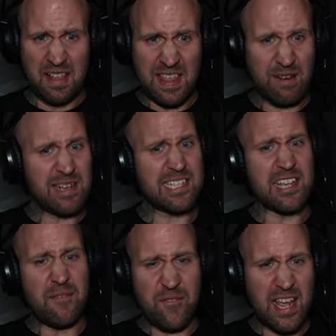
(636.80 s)
There is
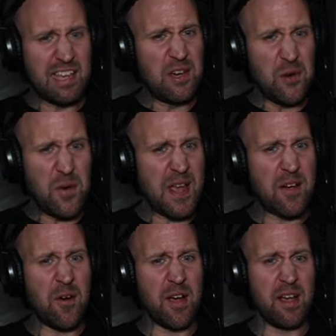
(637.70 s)
something gooey
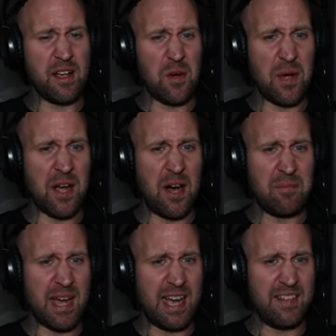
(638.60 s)
going, going on
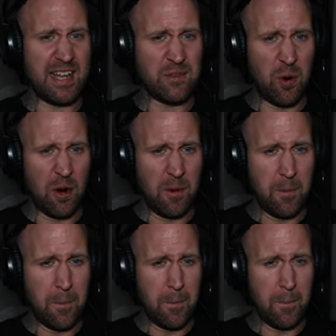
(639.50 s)
behind that door.
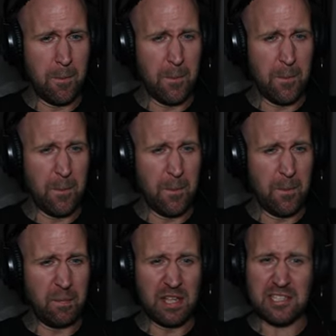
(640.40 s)

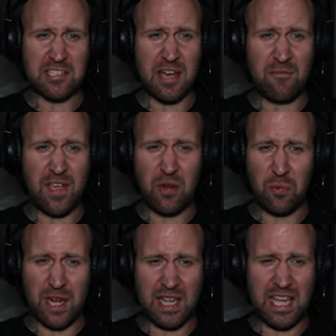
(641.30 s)
Something
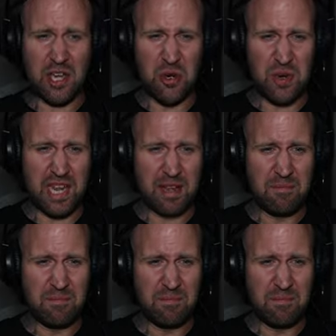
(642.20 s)
really gooey.